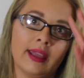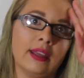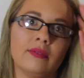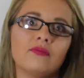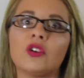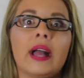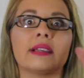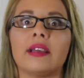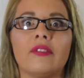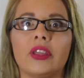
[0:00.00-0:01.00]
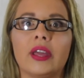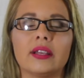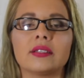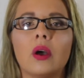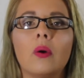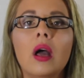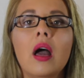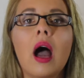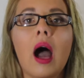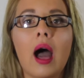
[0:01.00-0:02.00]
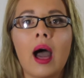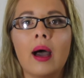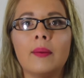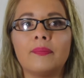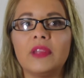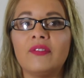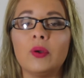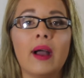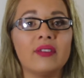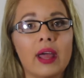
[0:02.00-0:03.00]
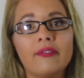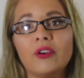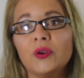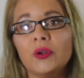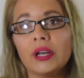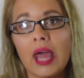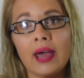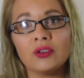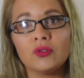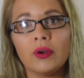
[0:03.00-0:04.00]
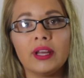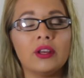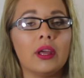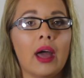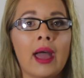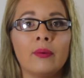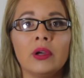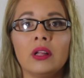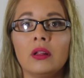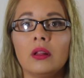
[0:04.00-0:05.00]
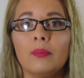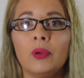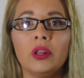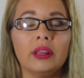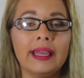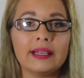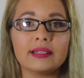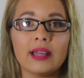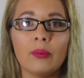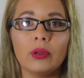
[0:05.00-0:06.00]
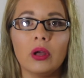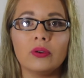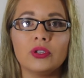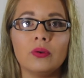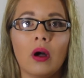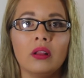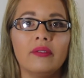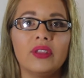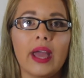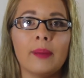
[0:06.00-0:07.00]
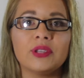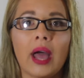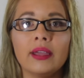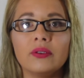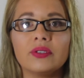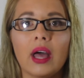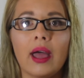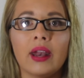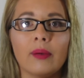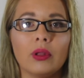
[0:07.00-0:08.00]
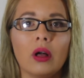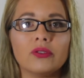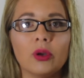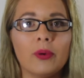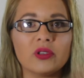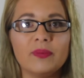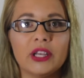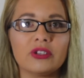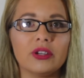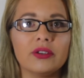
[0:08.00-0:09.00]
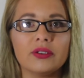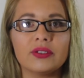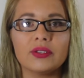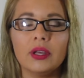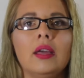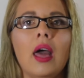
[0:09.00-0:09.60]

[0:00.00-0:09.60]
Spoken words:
It tracks everything. So if you have an iPhone or an Android, I will put links down below to all of the apps I use, and I will also post pictures.